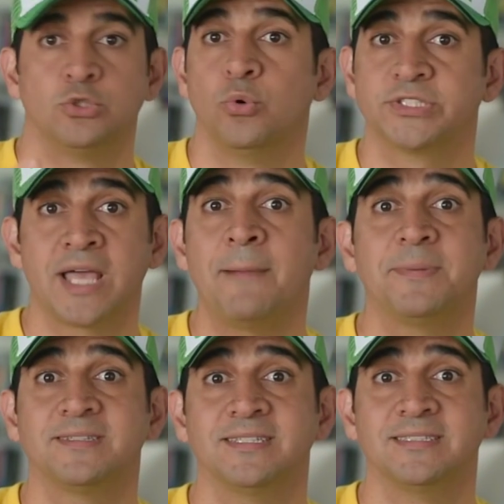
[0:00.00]
2 is
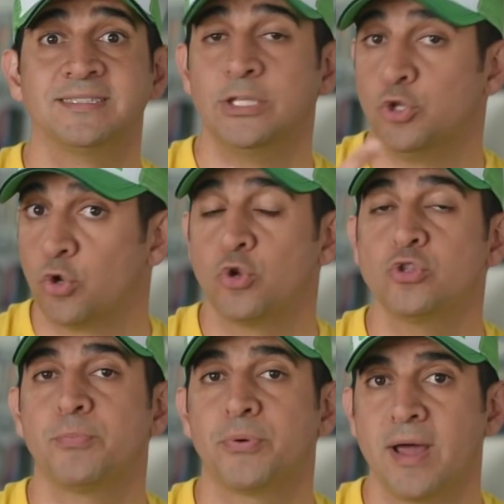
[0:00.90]
competency. You don't know
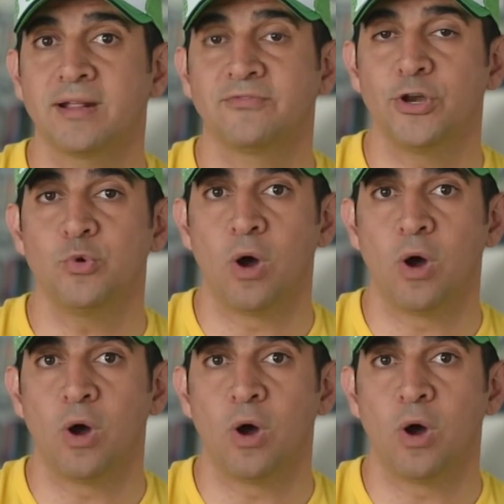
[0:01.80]
the product very